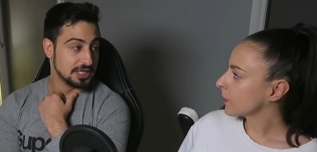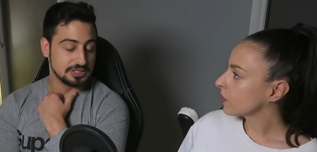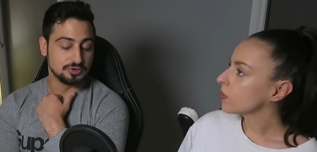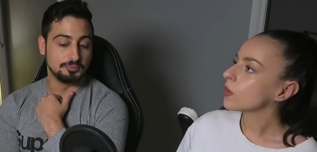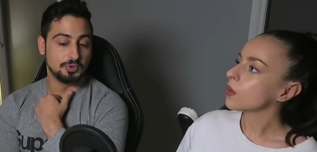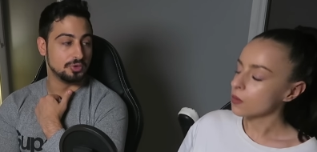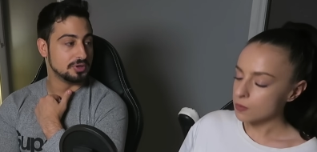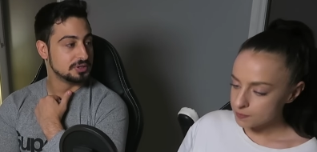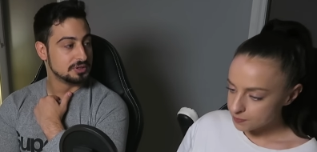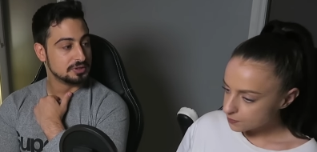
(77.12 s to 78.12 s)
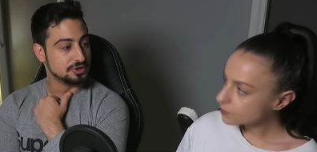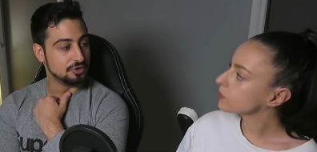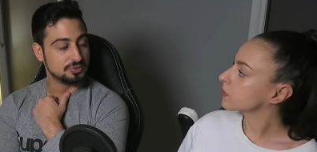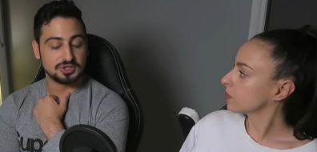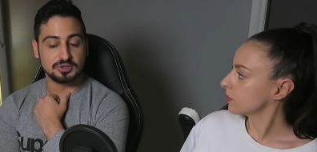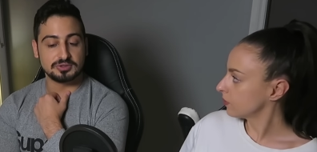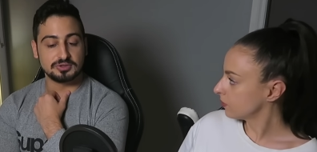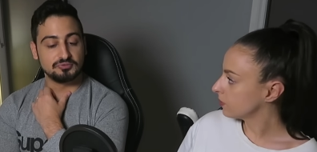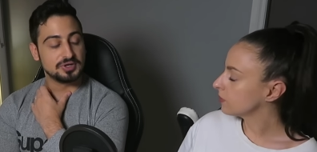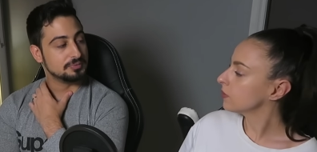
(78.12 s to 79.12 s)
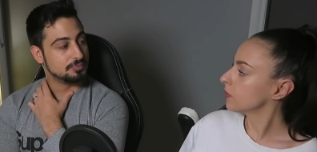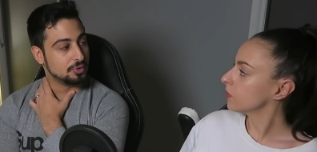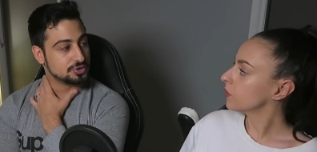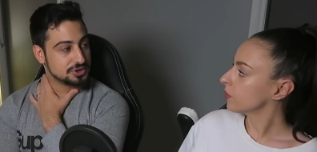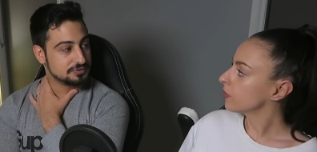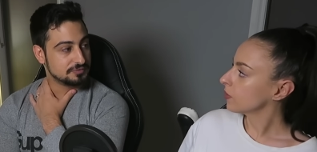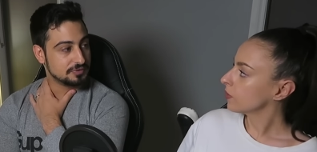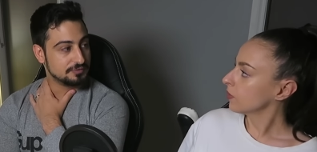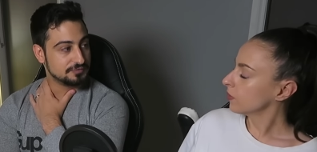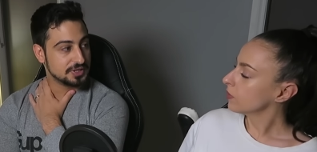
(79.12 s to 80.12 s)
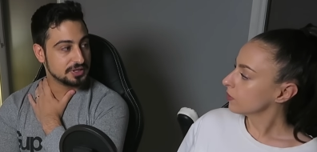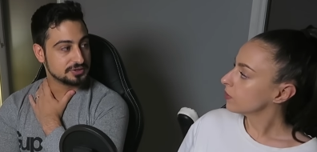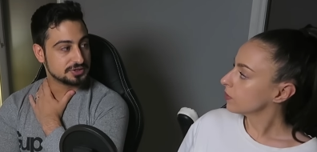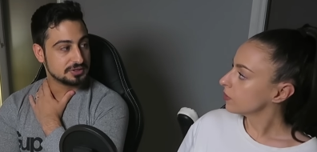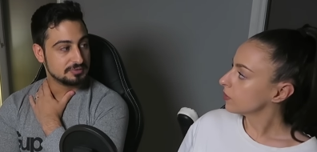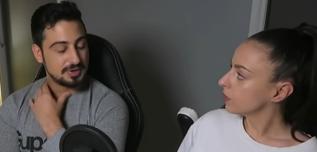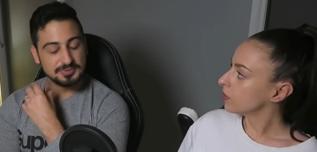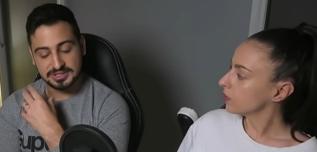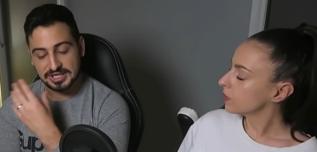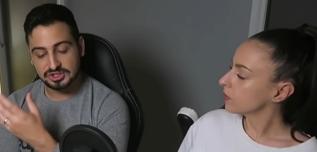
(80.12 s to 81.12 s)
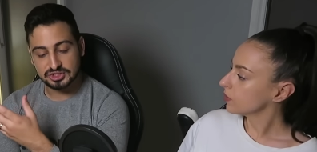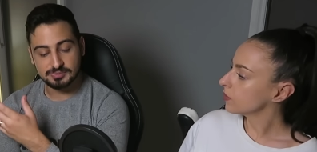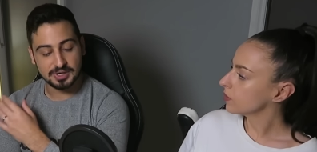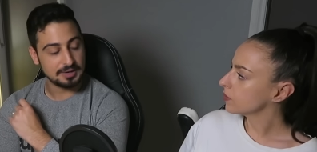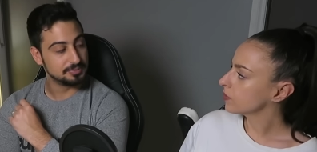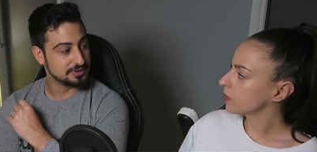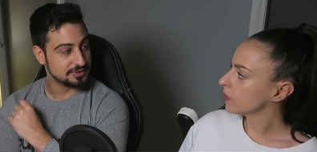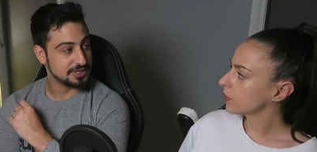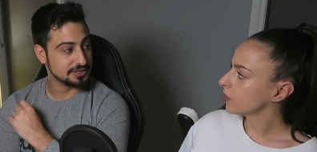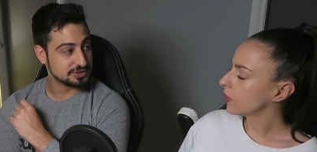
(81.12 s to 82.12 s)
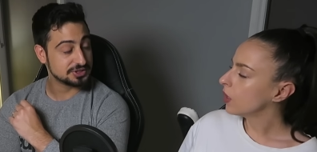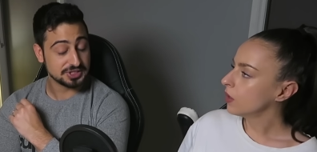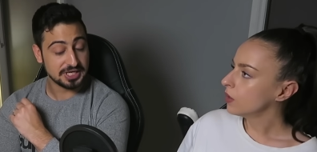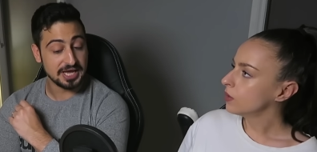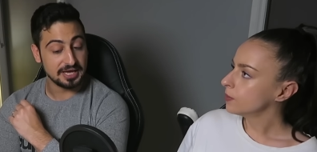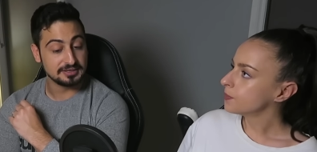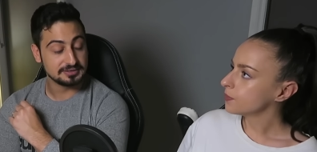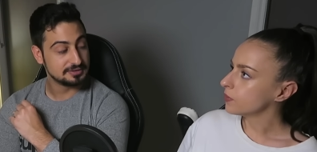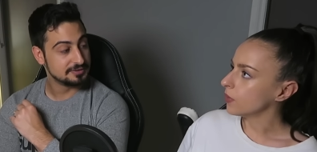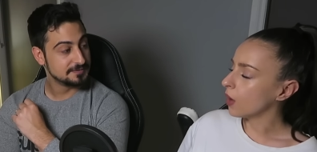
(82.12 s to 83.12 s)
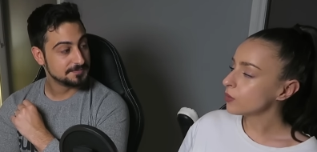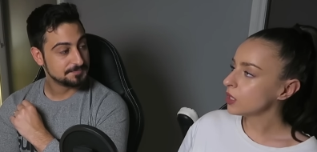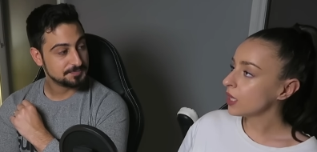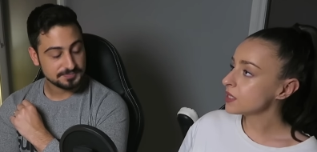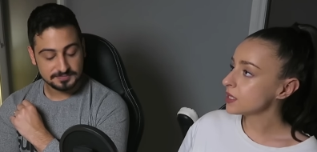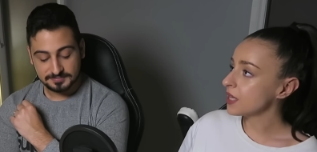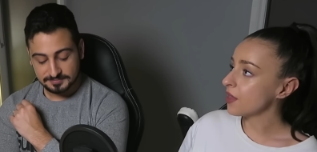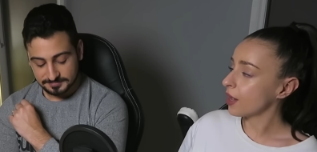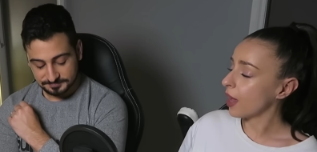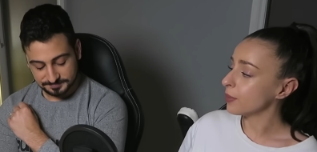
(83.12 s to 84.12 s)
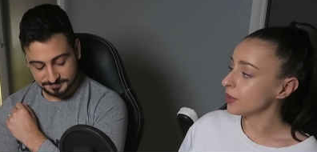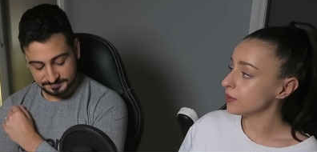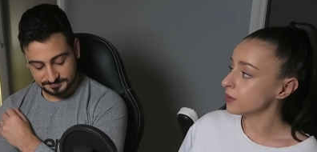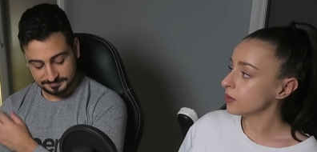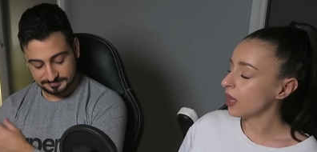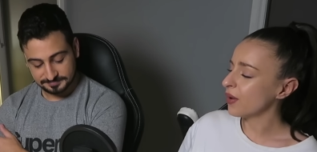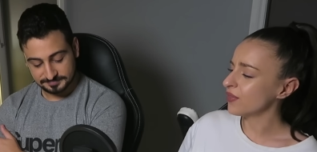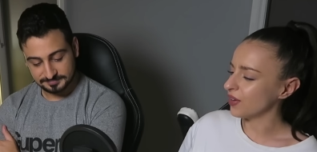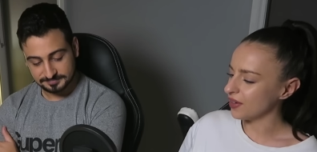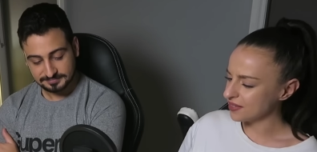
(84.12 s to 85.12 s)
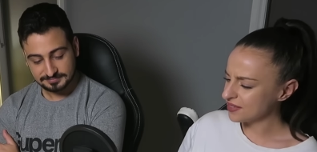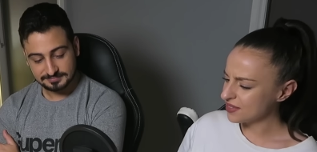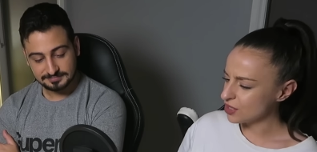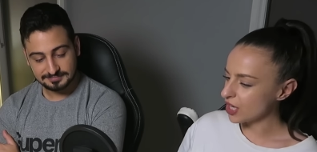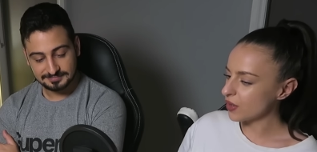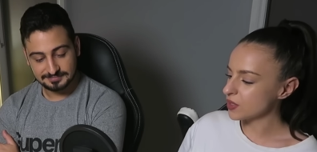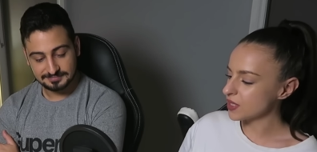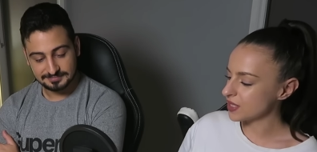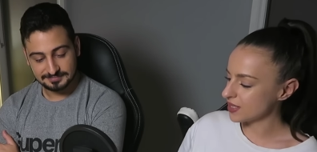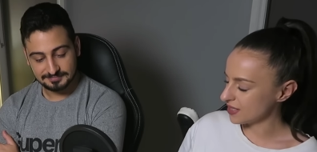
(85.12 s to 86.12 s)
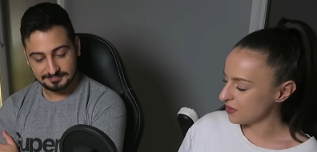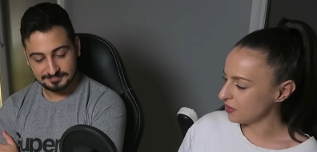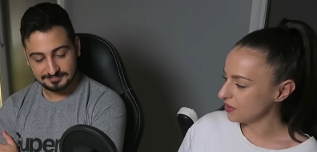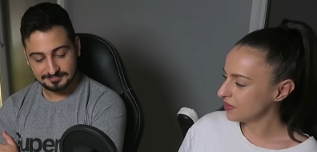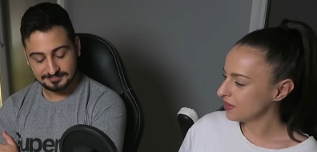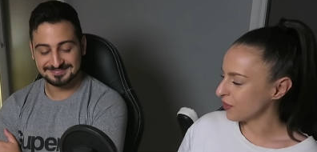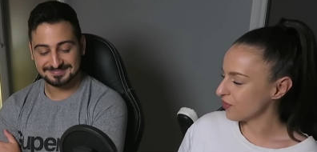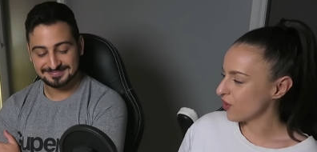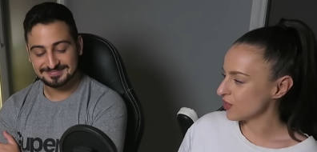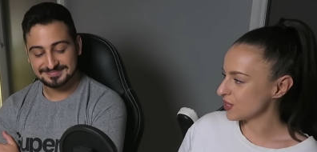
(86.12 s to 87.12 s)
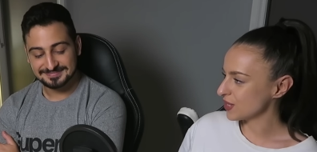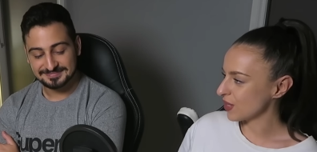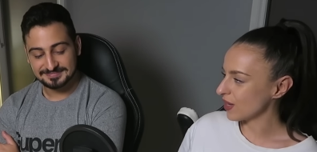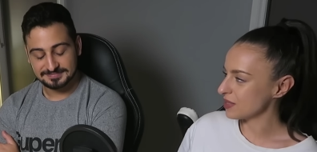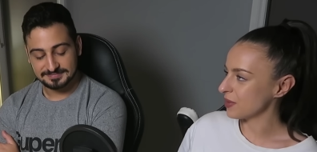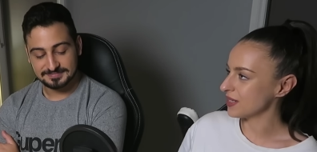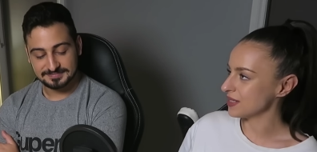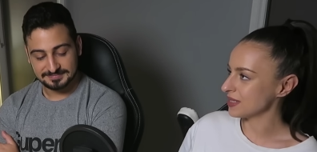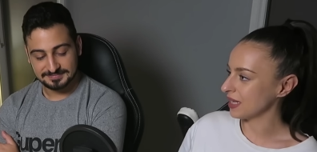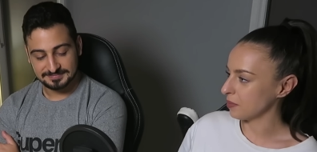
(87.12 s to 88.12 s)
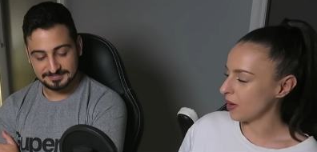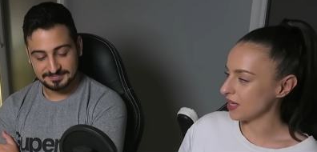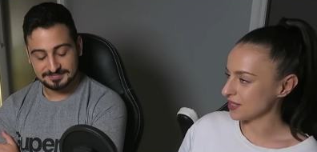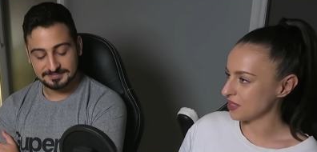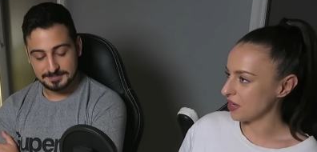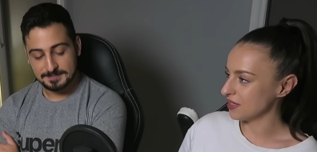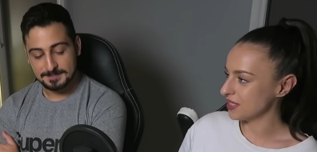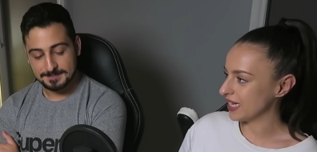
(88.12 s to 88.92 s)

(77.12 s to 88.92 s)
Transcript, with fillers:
Speaker 1: a little more, you know, with the, the written portion of, of things. Maybe teaches him a couple of things because he can.
Speaker 2: I would like to see that happen. However, Genos still refers to Saitama as like master and